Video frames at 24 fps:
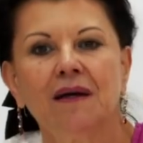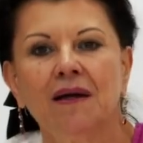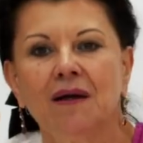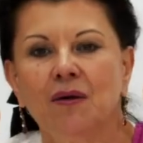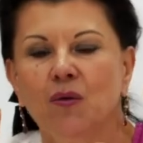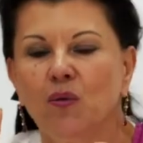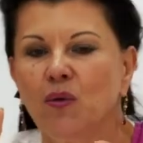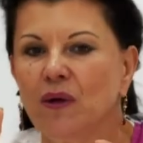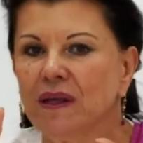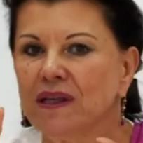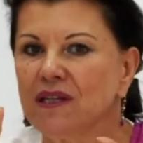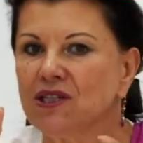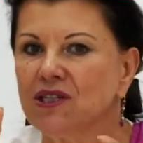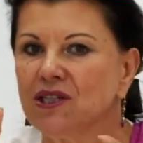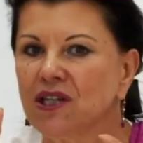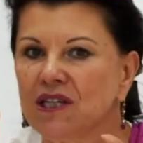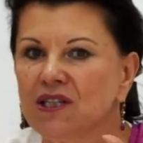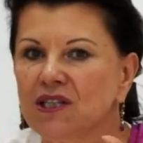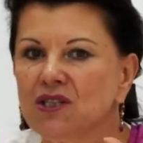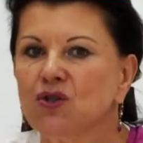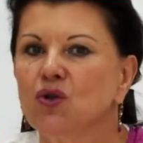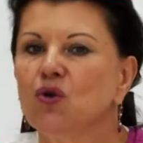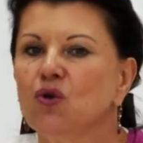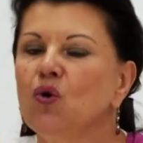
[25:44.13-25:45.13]
with
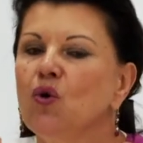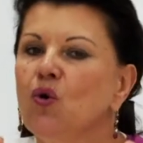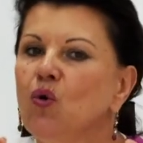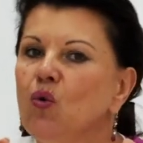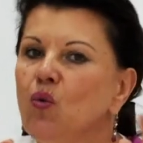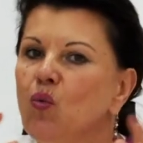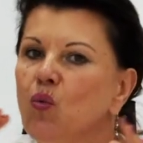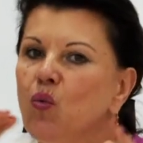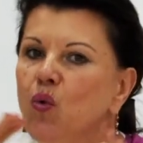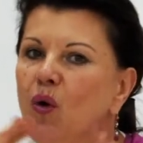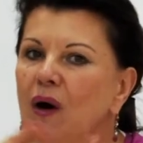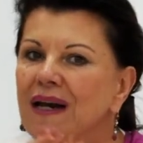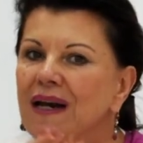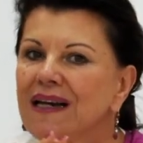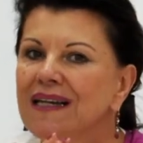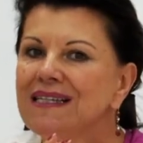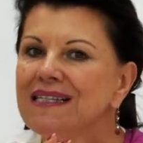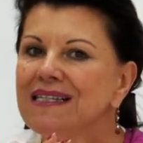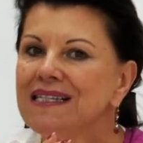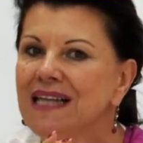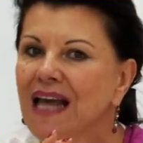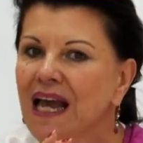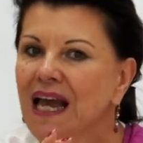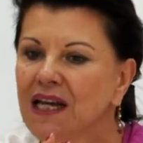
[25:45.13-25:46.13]
just 1
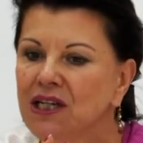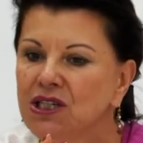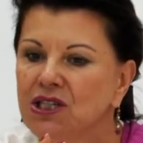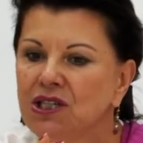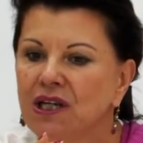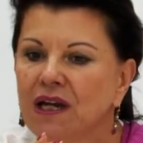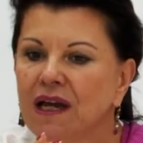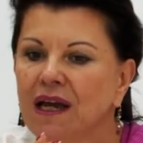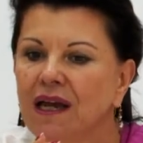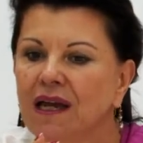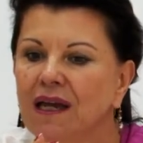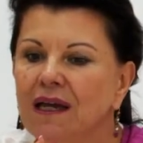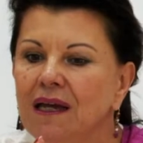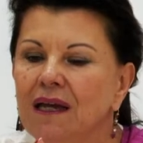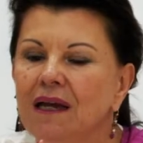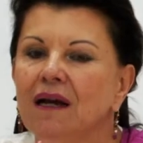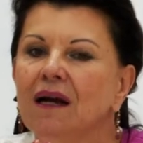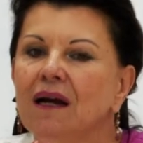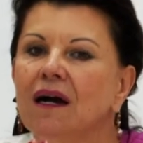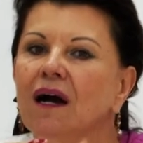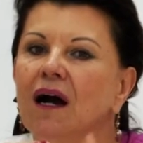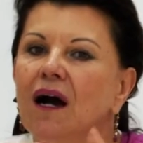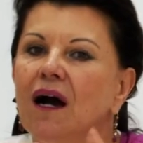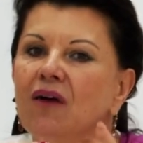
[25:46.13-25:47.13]
sachet
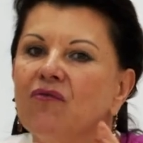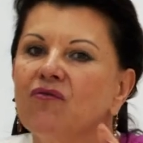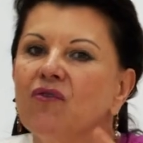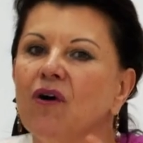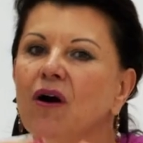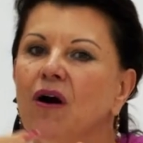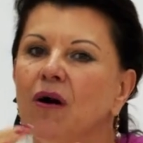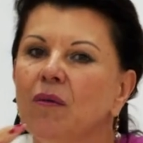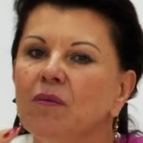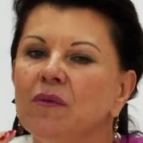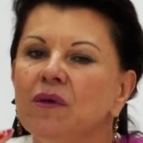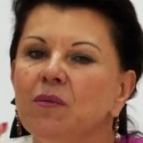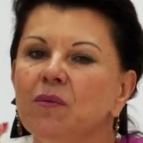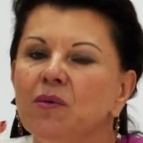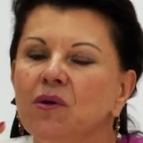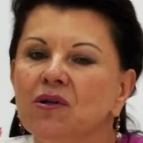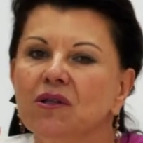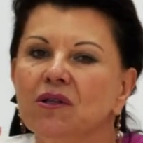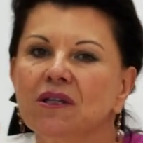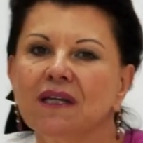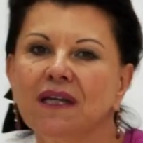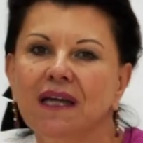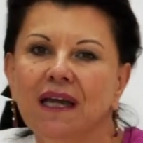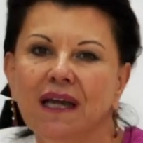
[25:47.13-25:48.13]
of
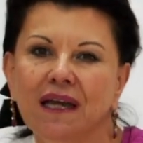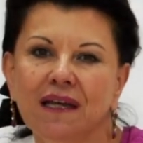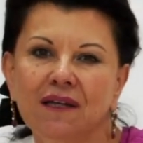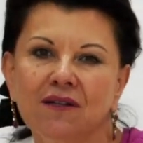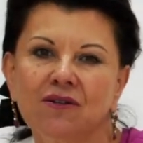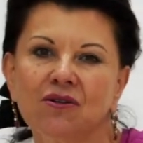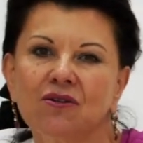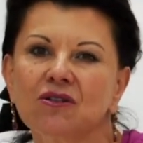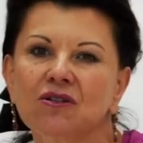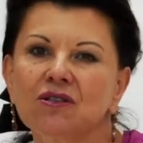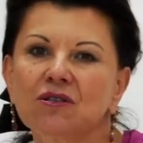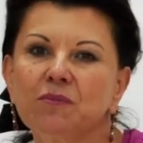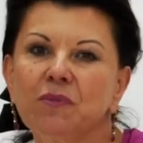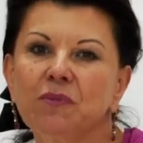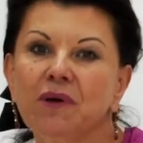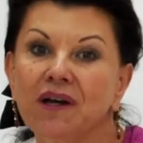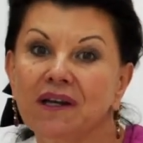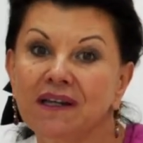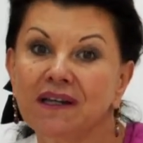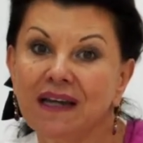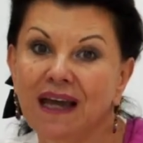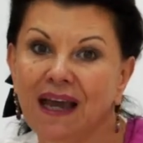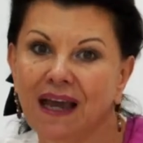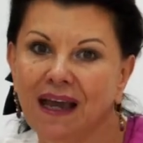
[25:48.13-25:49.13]
Omni-Biotic Hetox per
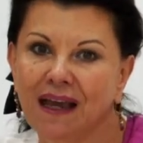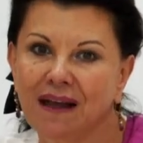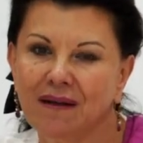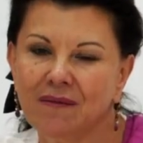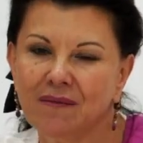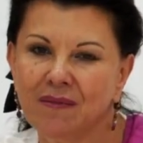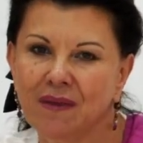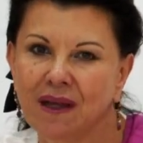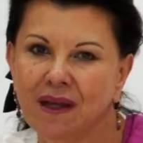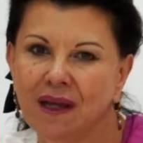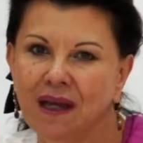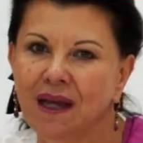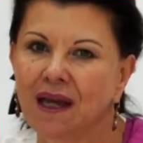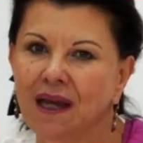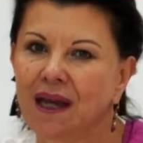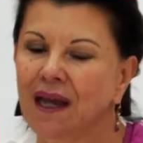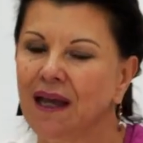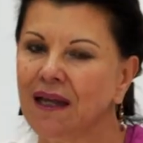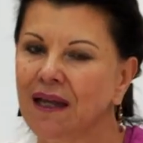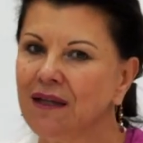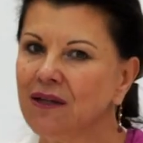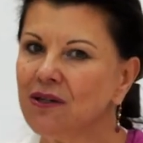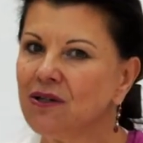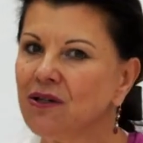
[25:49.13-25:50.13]
day.
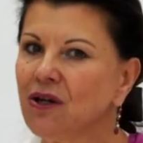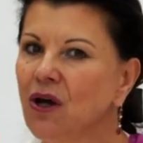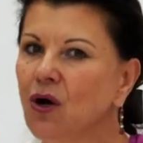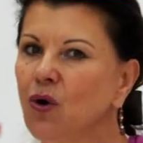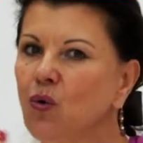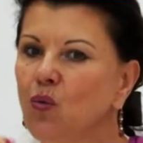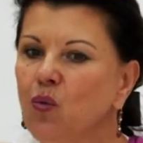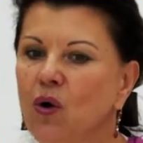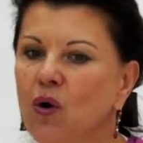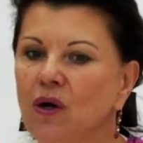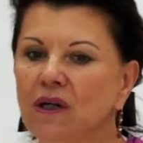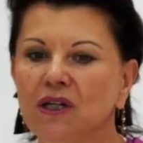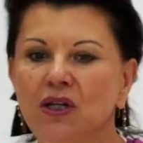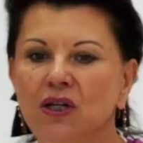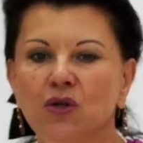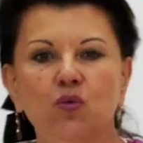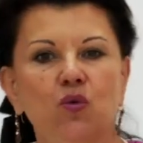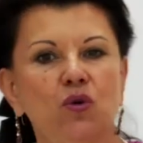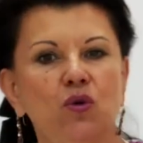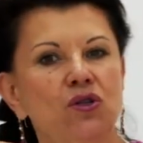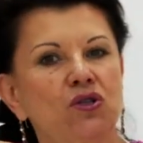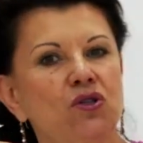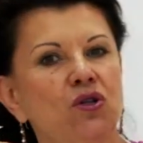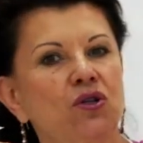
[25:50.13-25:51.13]
And you know what? It
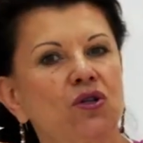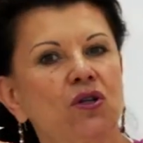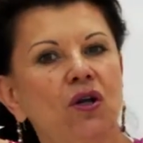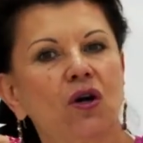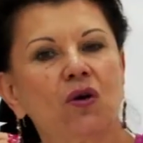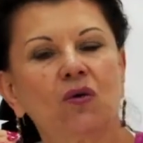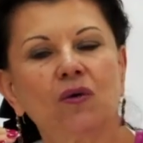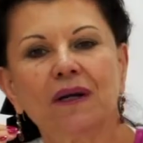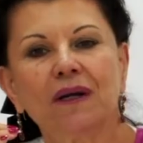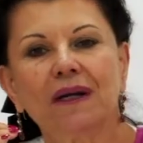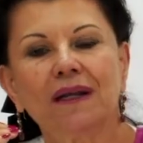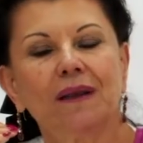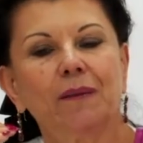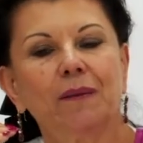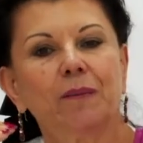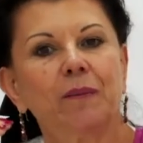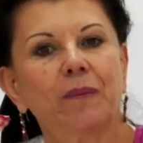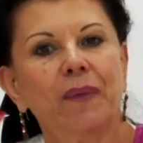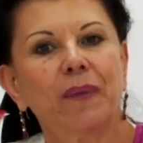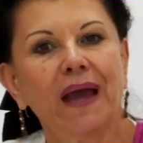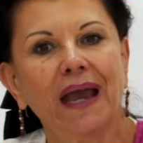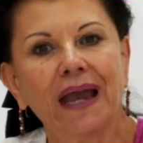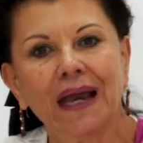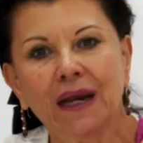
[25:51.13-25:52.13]
was not only the
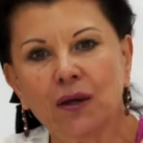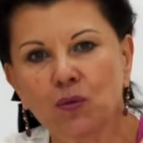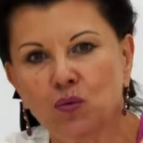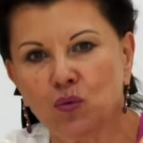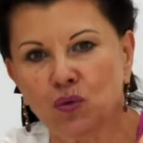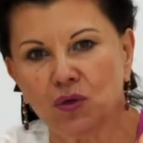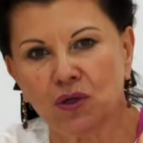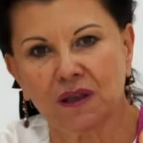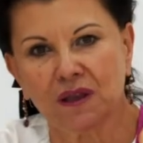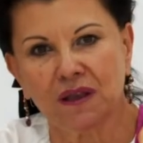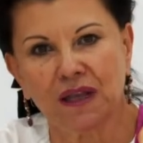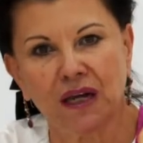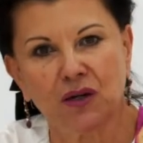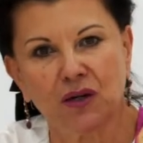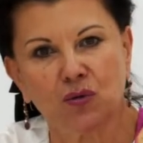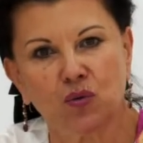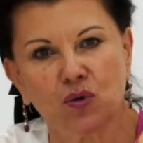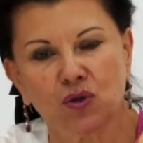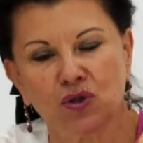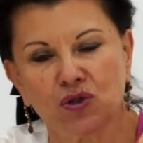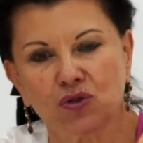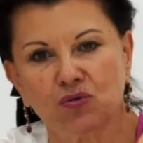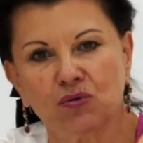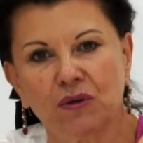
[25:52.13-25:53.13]
pain that
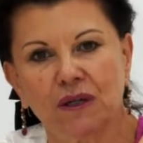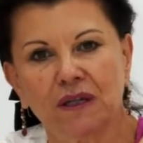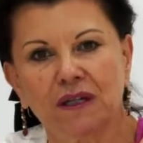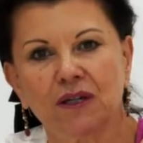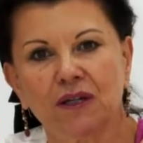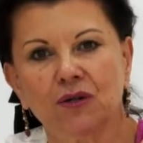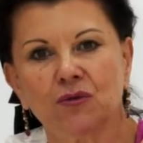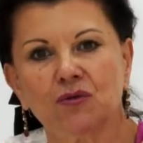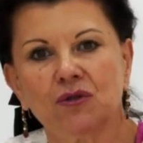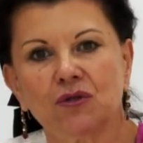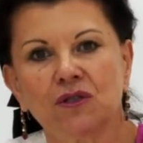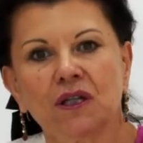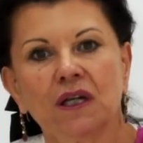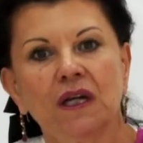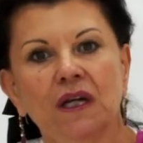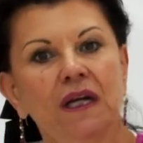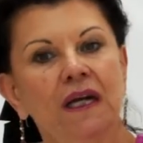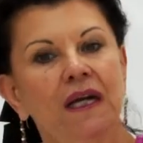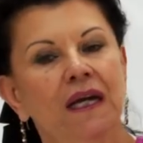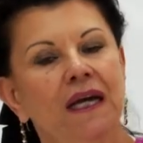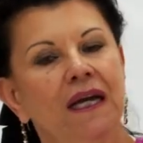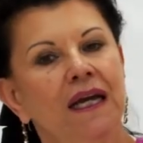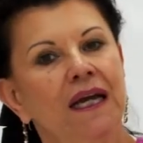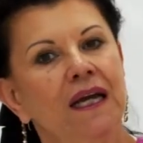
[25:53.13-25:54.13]
was reduced,
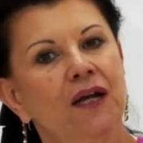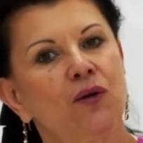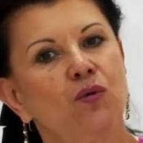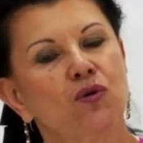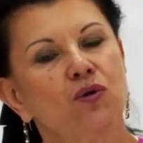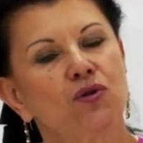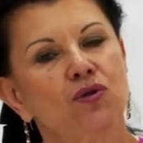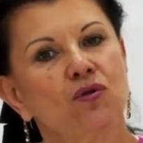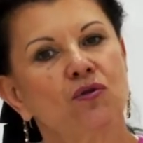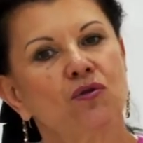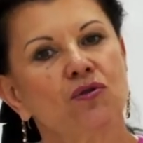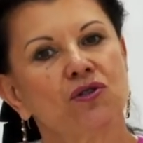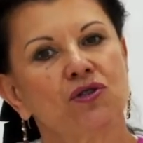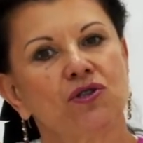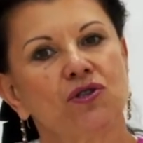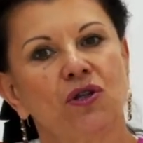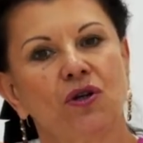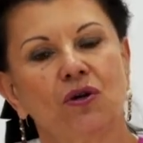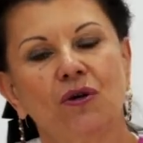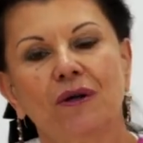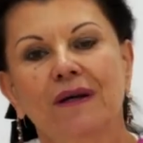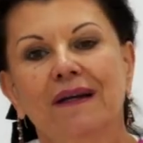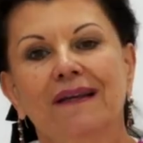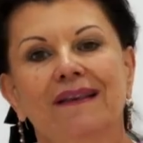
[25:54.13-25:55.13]
it was
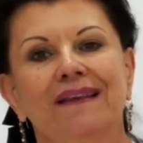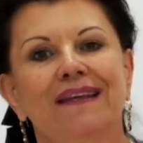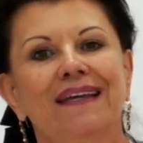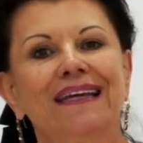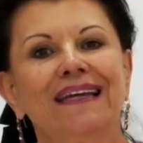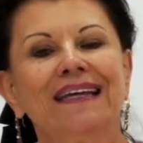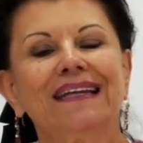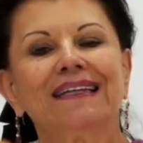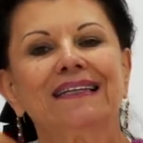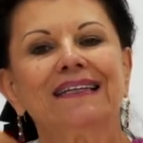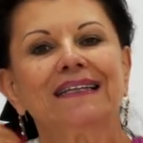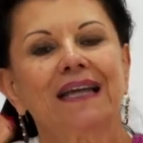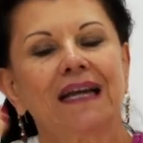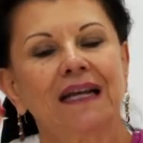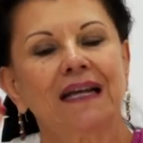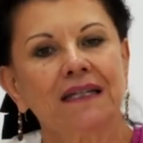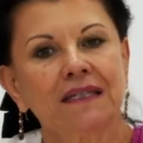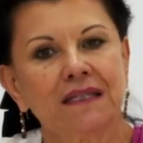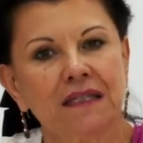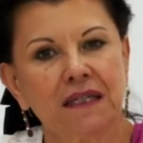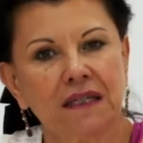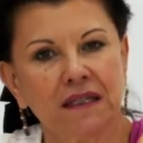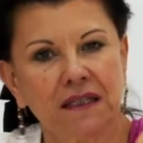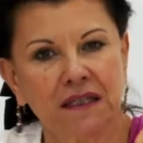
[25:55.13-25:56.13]
also the
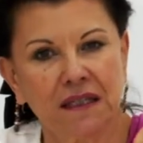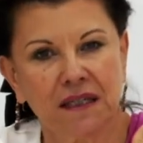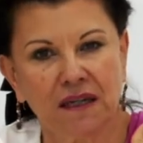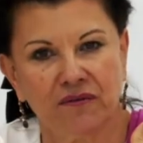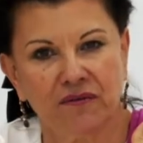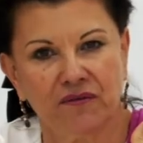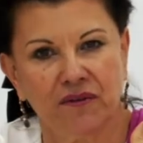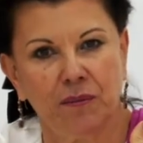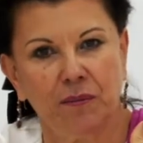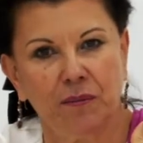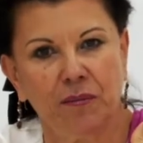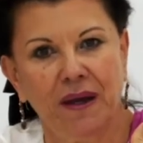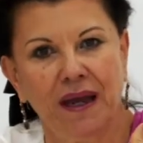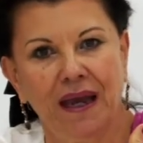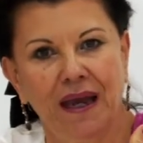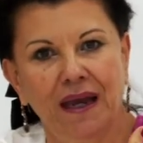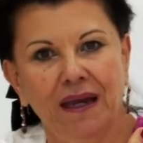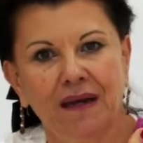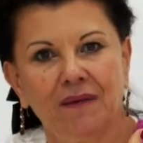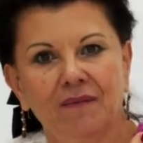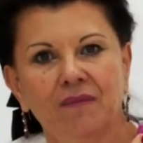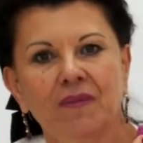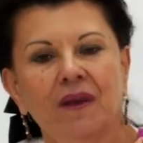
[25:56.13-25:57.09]
intensity of the pain.